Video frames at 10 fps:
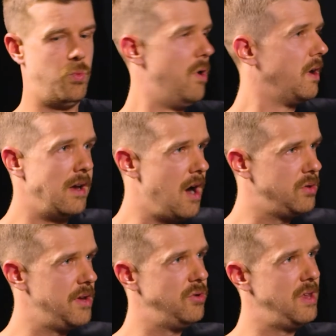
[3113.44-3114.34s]
working
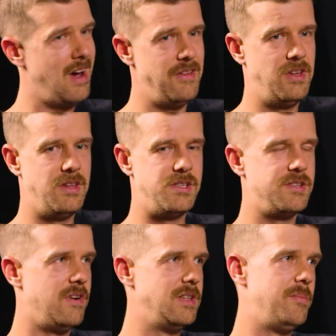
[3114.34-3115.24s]
out every day. I think this
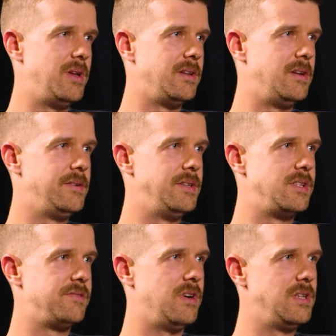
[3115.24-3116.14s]
is fundamental.
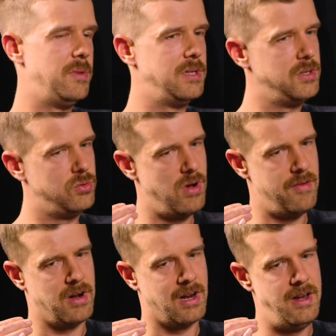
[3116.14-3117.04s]
This is fundamental to
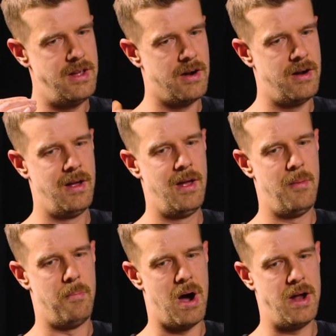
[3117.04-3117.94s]
have a clear
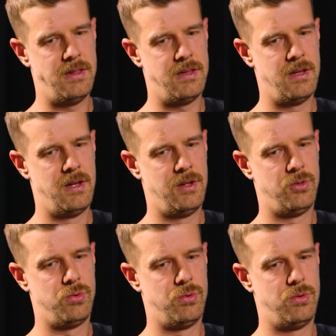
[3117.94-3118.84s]
mind,
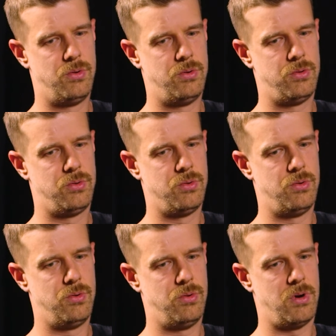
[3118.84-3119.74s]

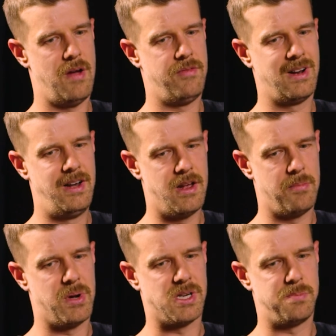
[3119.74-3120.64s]
to have a clear
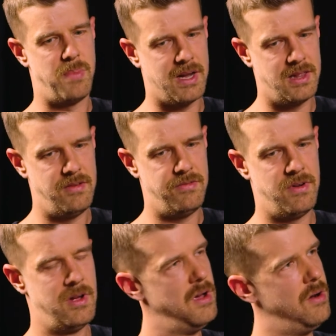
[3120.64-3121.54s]
perspective
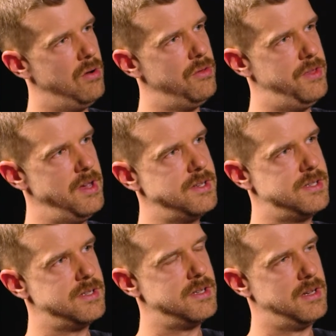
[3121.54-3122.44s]
on
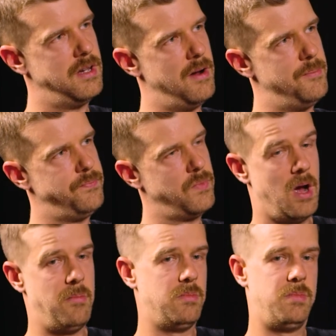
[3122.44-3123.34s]
things. Yeah.
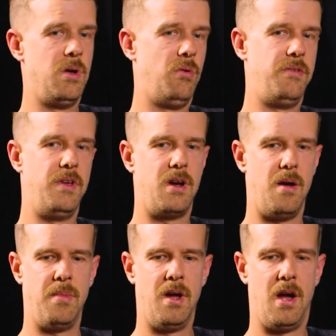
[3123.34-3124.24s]
The only thing
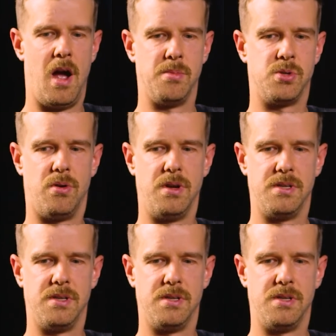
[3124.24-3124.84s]
I'm sorry